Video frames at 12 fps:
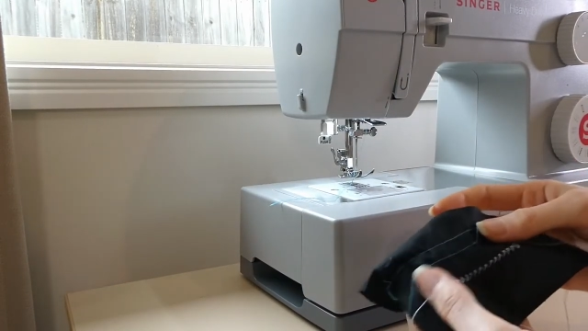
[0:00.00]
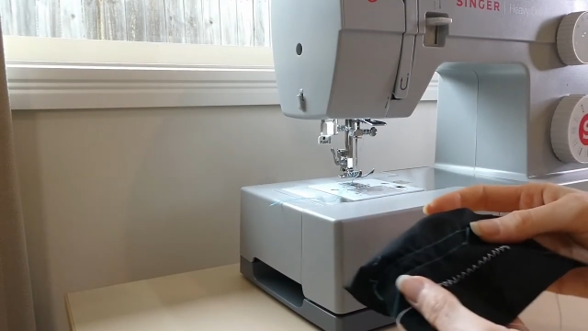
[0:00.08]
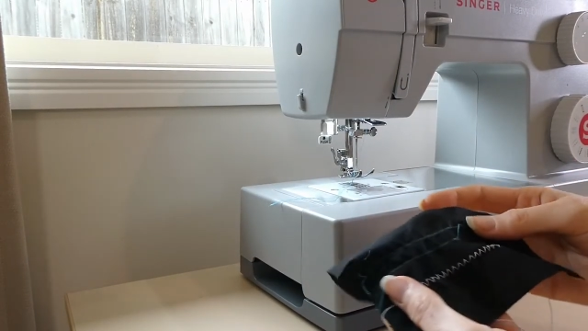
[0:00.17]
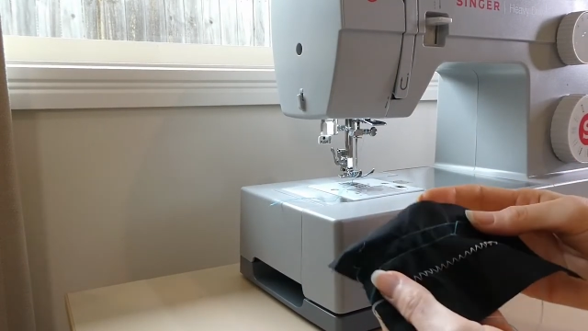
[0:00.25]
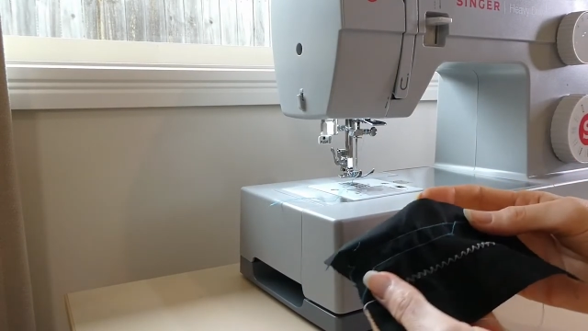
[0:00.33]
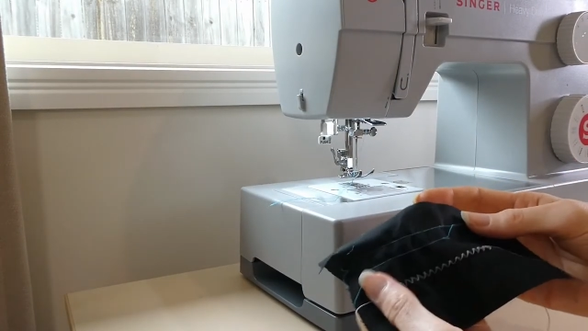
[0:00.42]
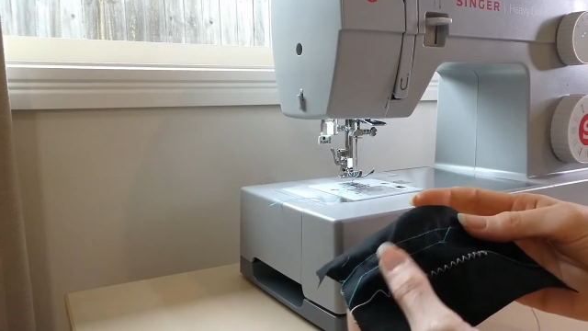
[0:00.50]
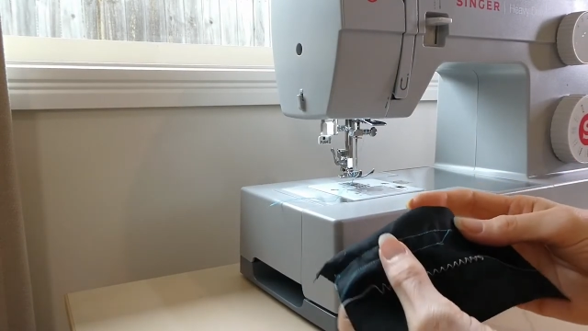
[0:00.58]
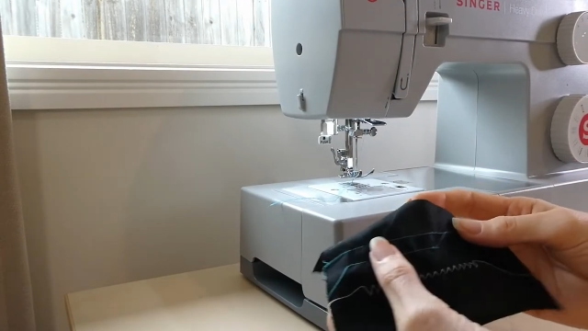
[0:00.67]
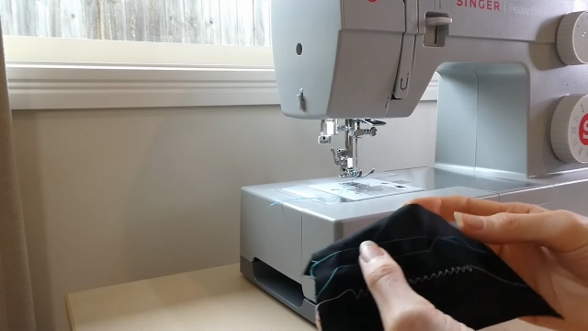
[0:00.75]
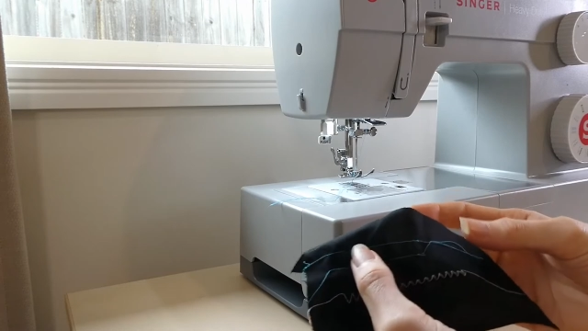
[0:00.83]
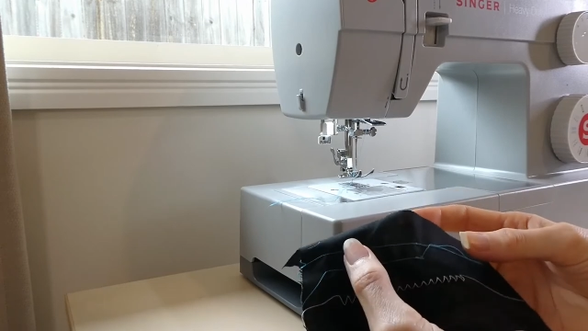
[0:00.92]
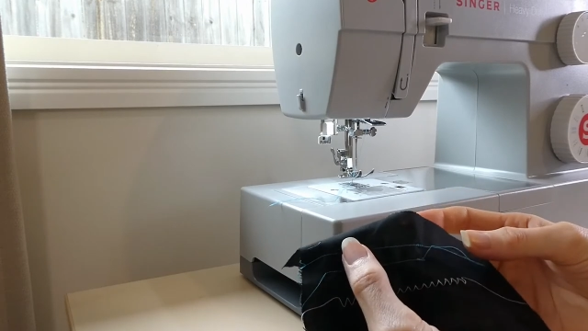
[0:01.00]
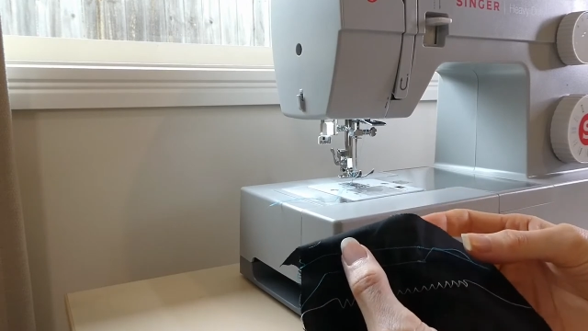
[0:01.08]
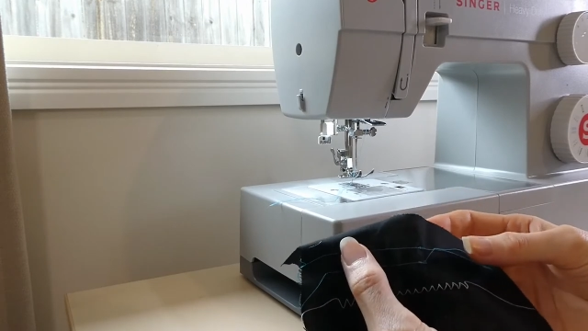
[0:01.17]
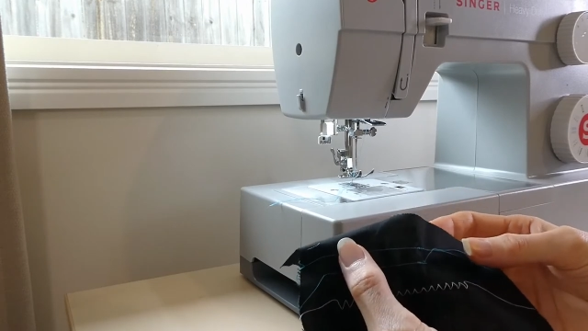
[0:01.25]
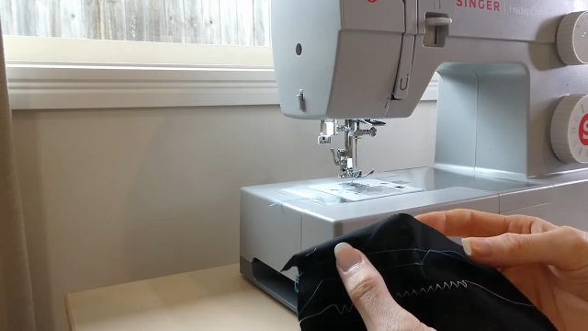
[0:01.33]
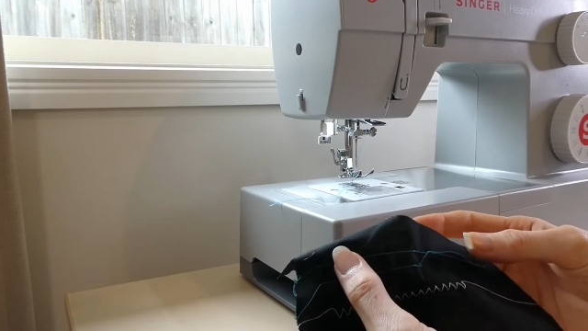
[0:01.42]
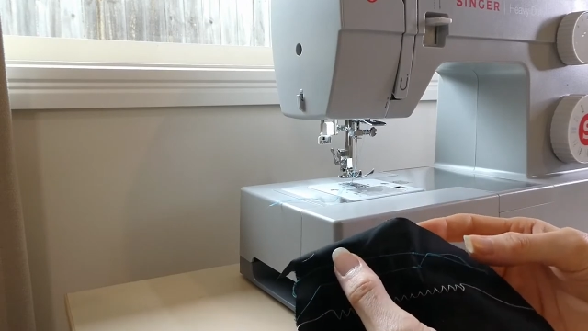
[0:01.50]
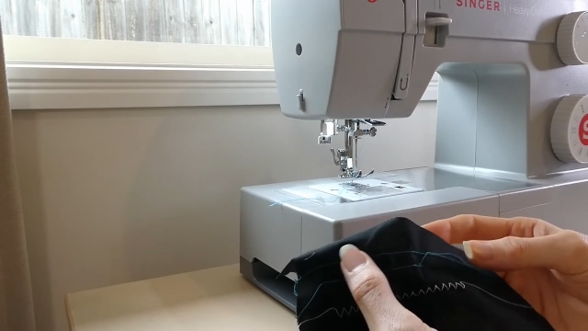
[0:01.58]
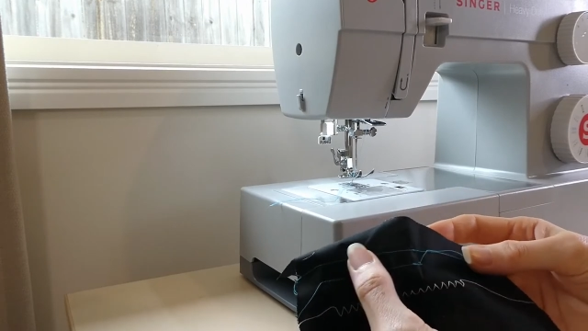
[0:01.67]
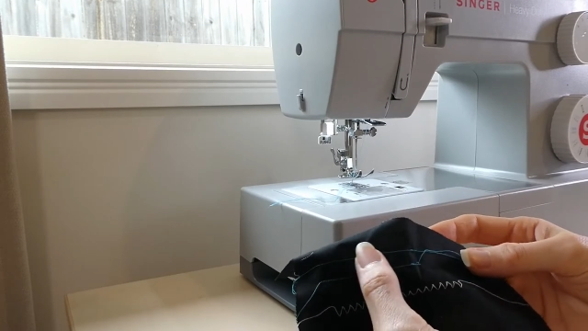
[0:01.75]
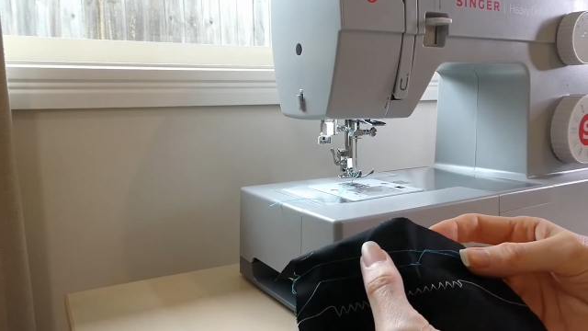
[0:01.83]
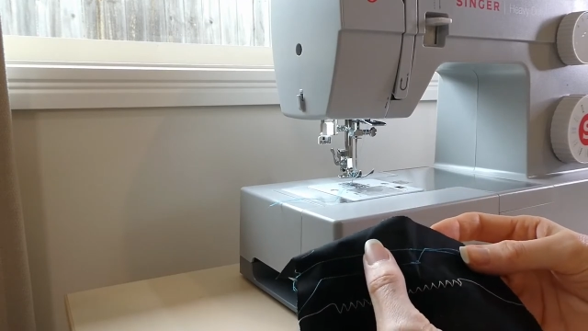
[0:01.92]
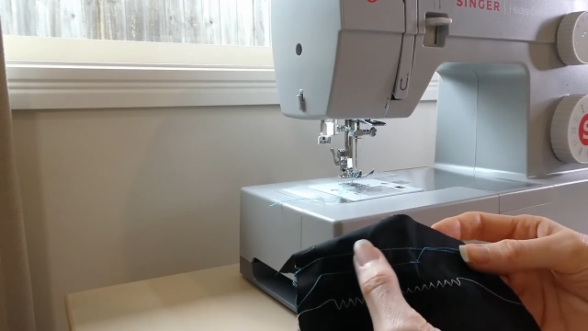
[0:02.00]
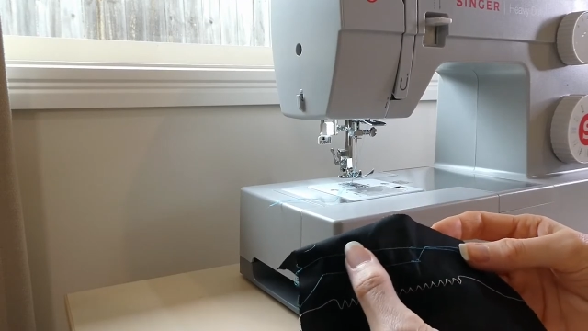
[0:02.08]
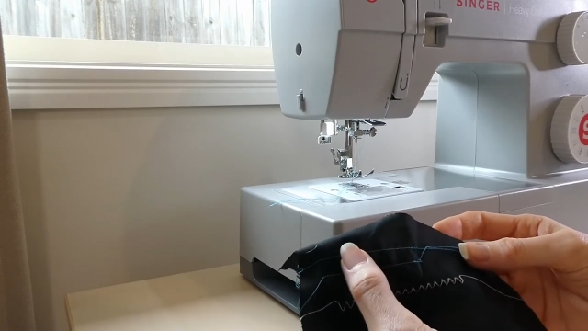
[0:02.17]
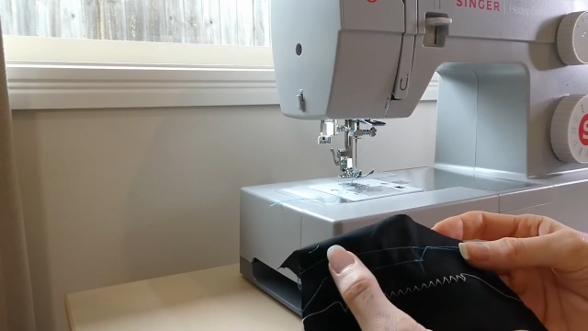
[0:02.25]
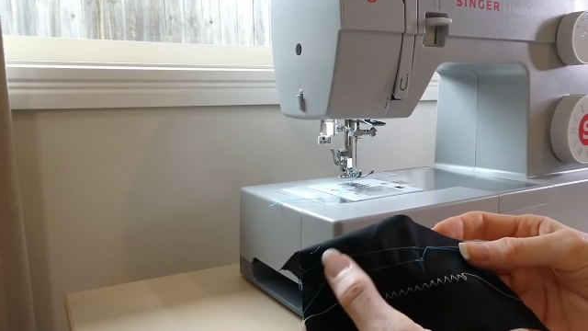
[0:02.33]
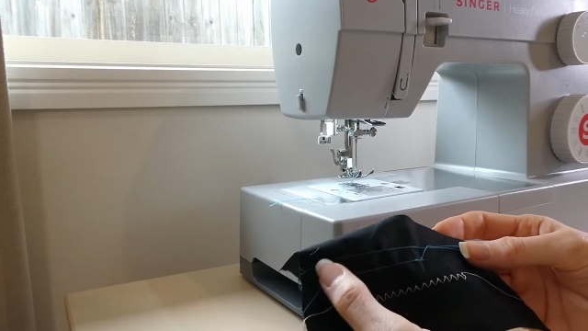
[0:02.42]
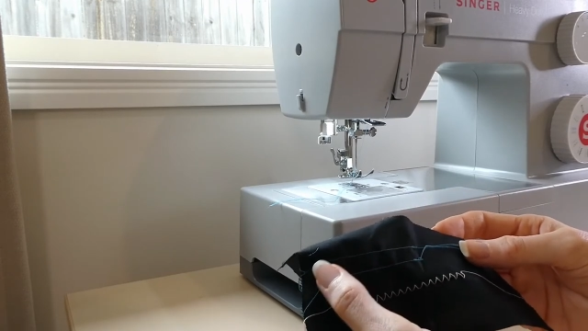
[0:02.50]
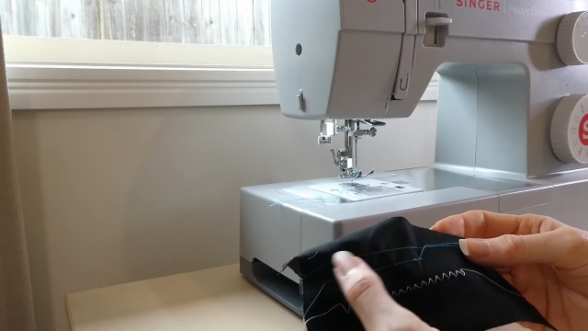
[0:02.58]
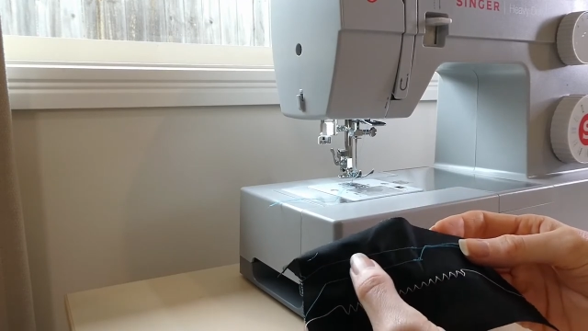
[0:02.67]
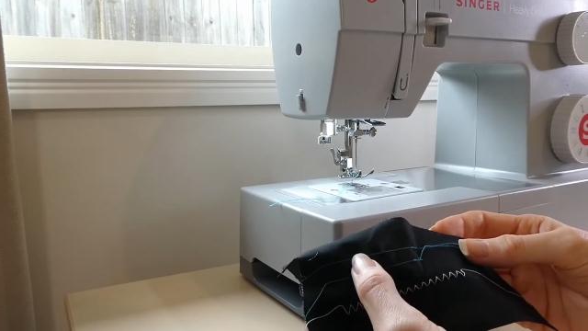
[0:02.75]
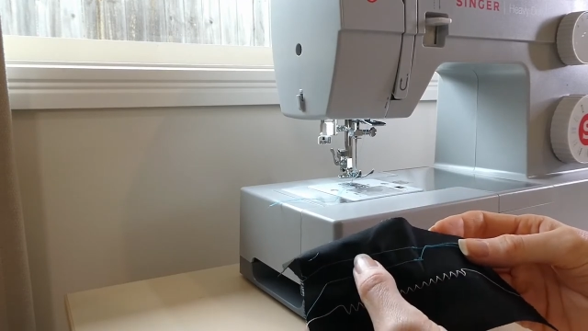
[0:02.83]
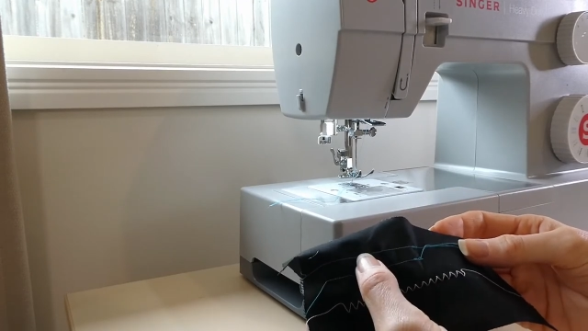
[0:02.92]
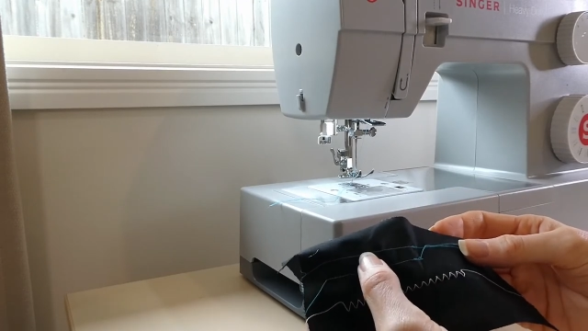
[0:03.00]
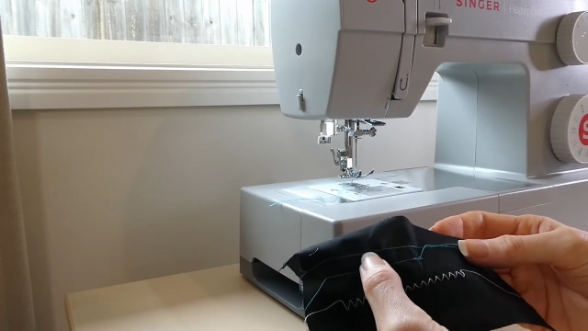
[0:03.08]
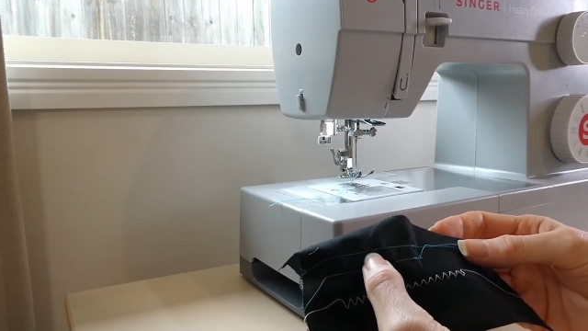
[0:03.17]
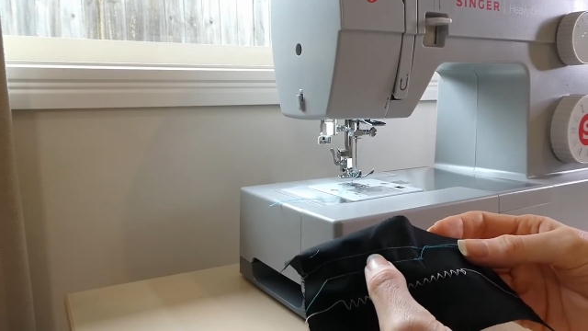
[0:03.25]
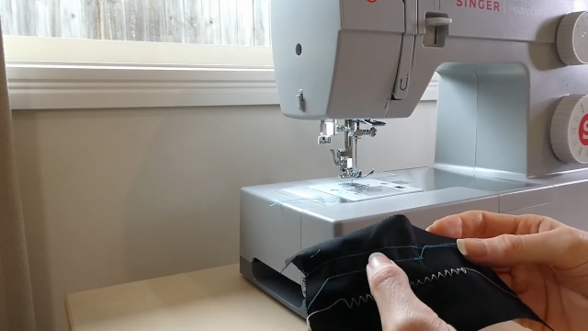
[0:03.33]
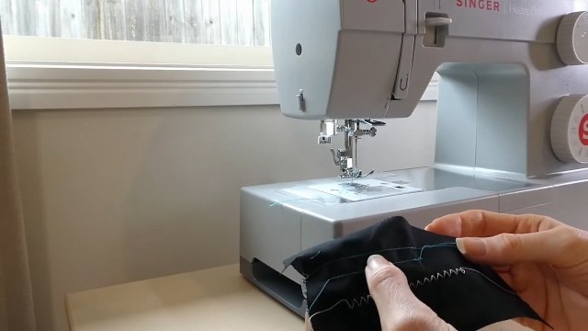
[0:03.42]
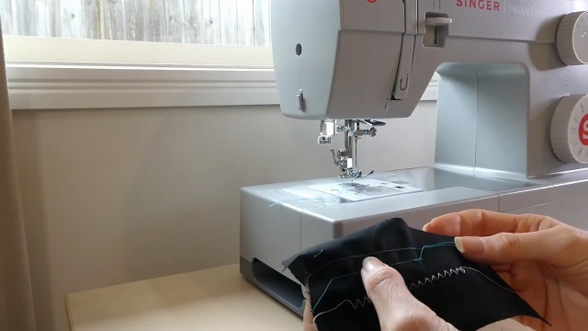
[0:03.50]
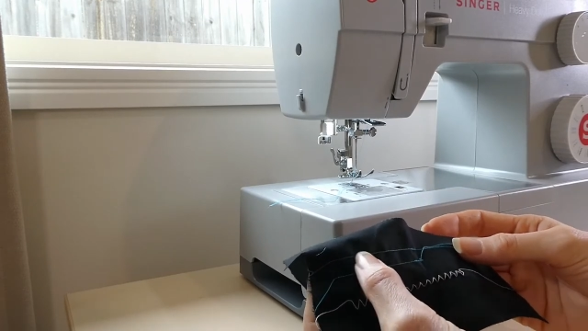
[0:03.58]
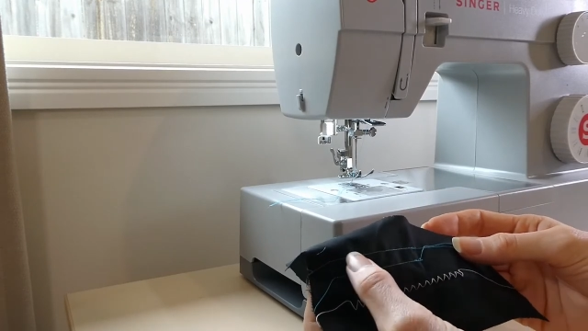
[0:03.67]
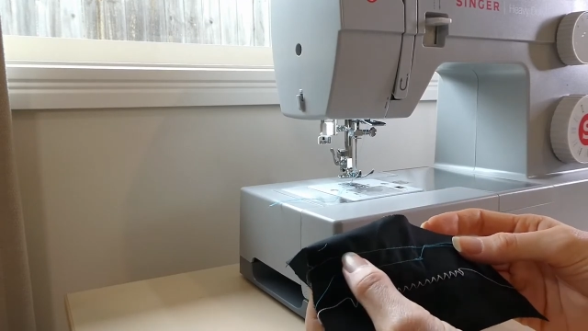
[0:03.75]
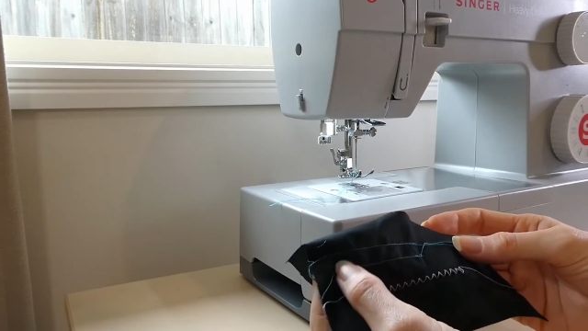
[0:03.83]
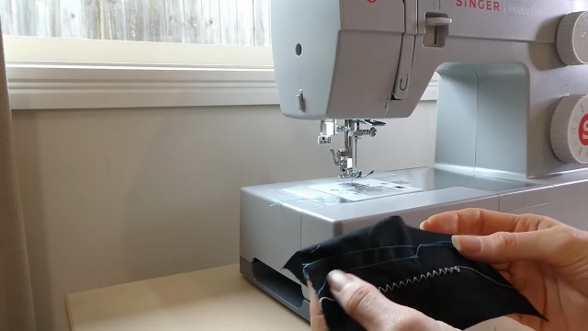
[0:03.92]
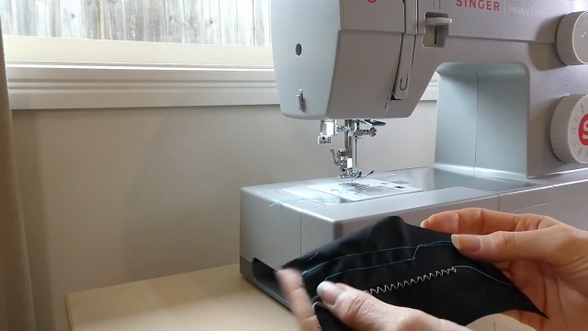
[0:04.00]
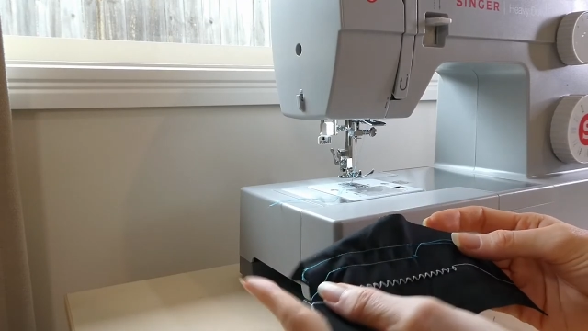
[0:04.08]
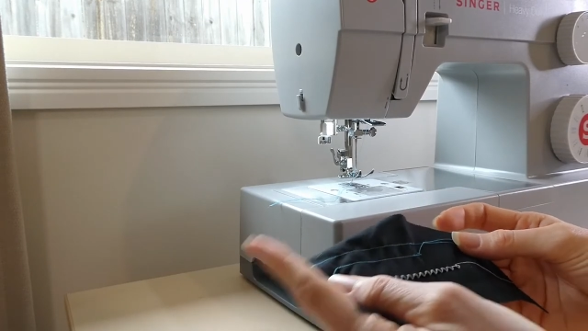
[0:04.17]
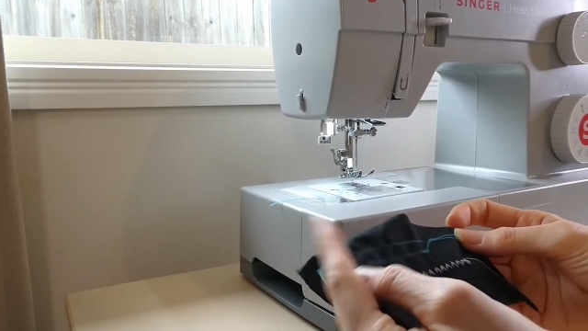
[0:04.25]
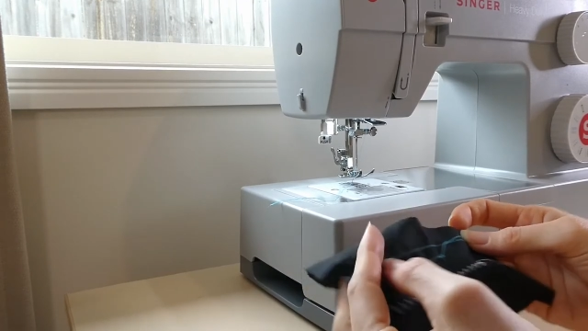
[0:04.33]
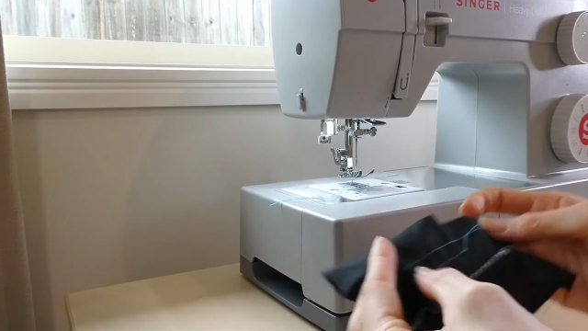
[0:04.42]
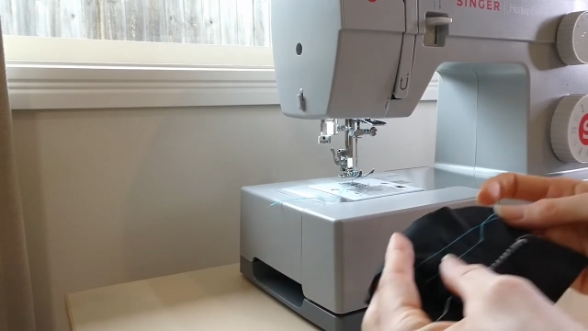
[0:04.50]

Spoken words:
[unreadable: no face in view]